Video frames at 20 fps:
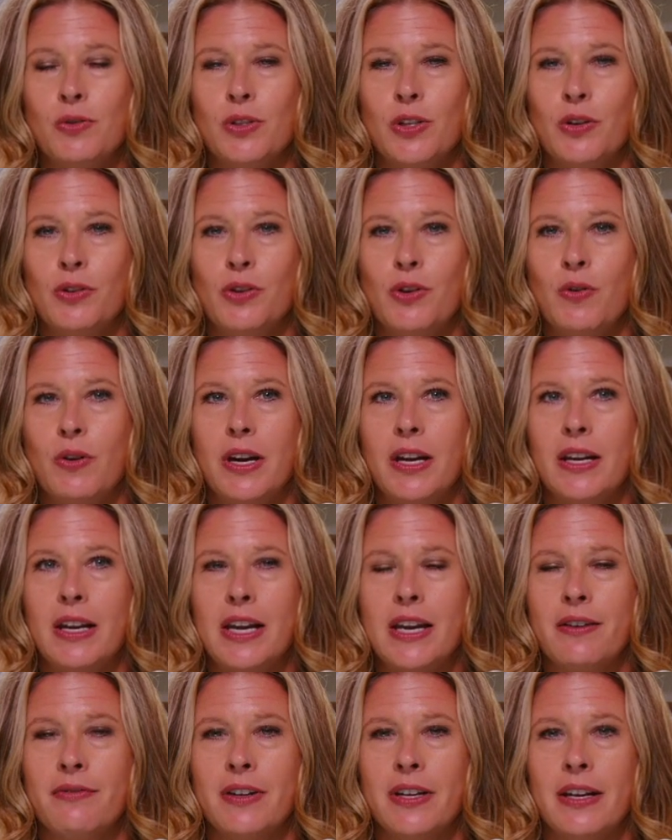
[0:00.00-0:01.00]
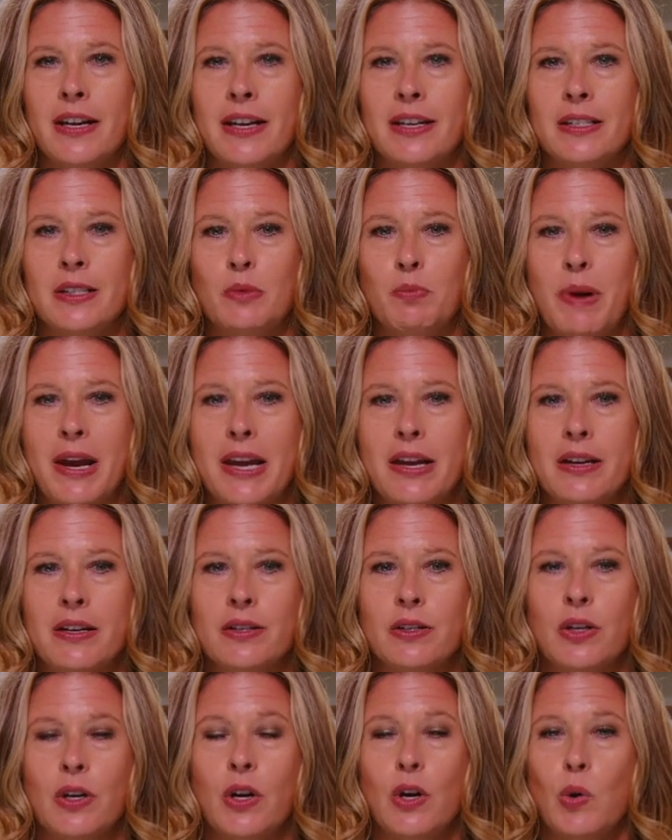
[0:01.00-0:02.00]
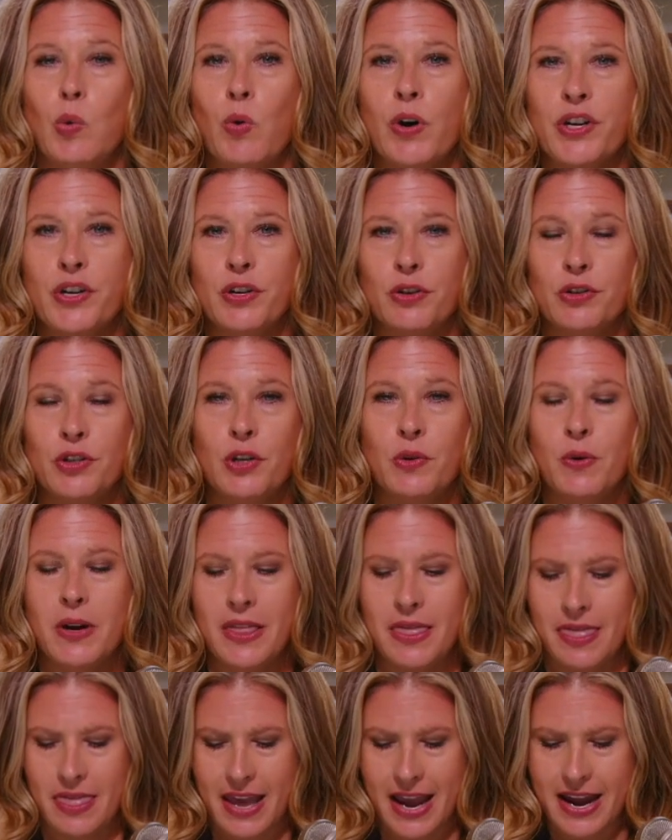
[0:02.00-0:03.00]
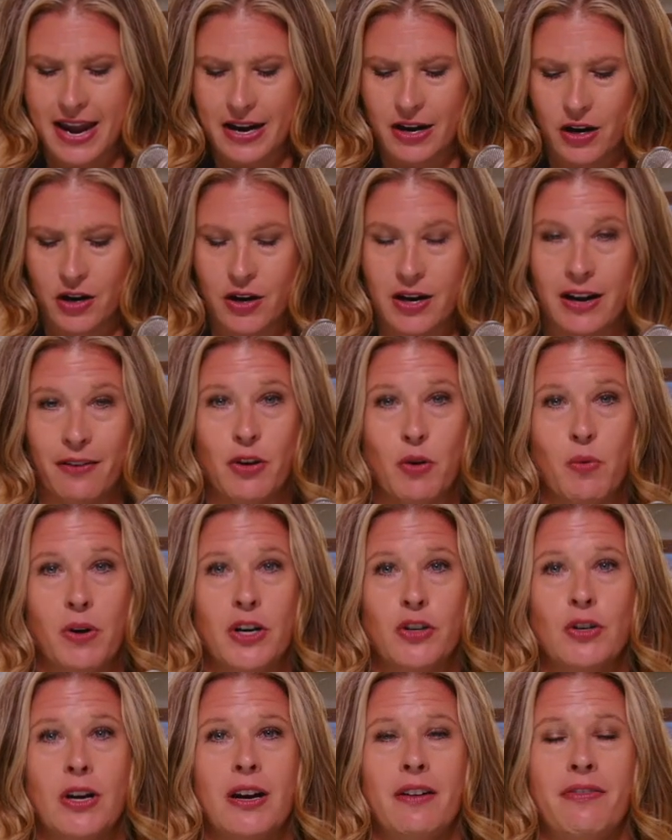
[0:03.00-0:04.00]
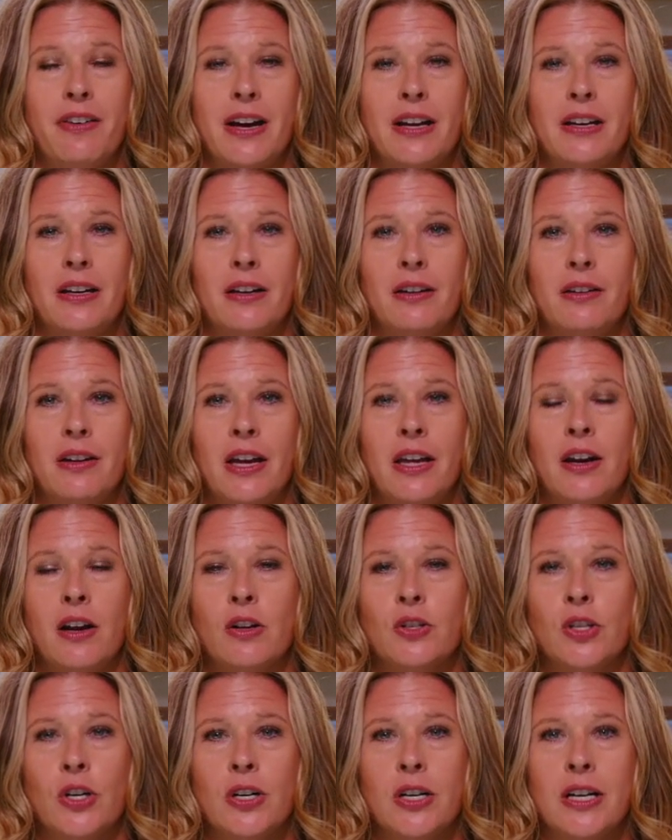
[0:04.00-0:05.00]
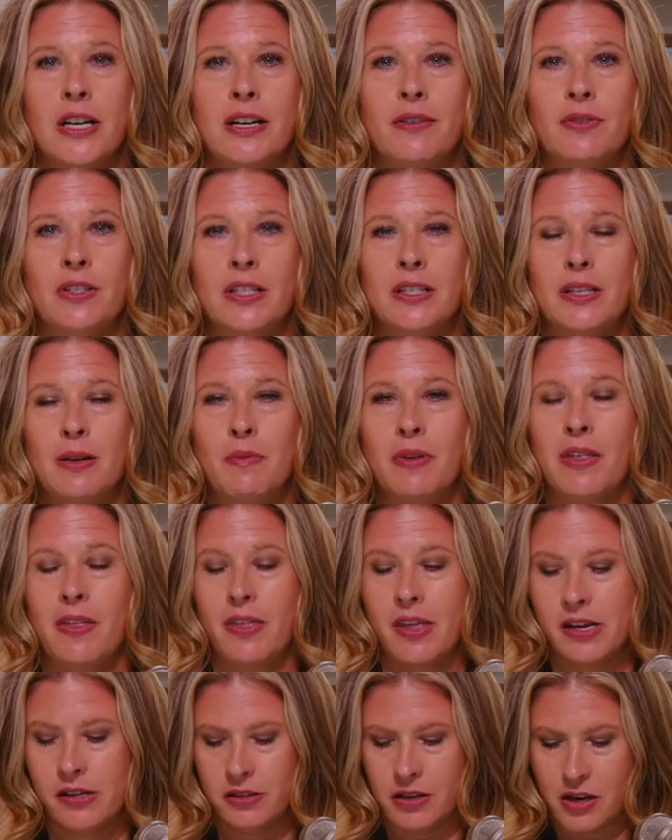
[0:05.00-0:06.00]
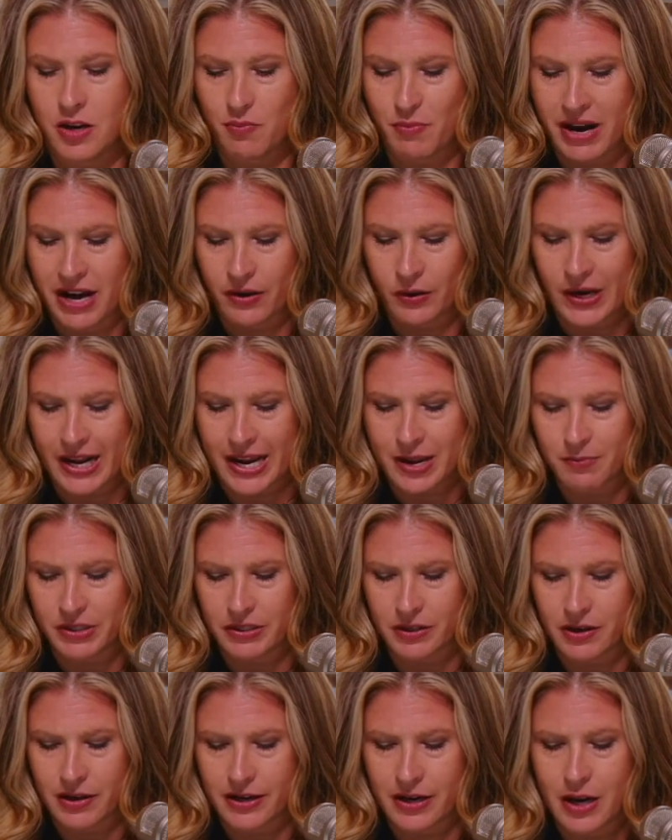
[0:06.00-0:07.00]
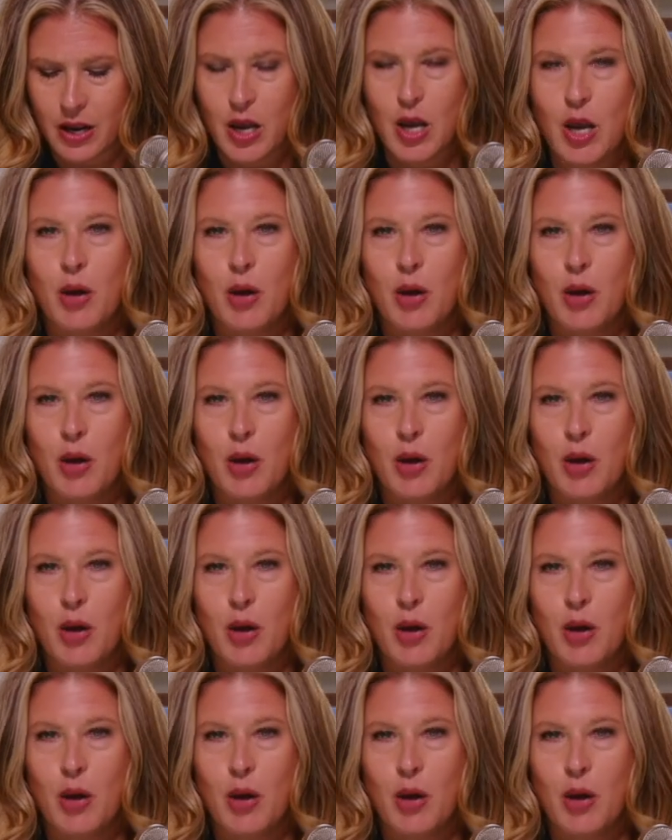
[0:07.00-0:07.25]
So you can even expand what you're doing there if you want to try to find an alternative to some of the things that you buy on Amazon.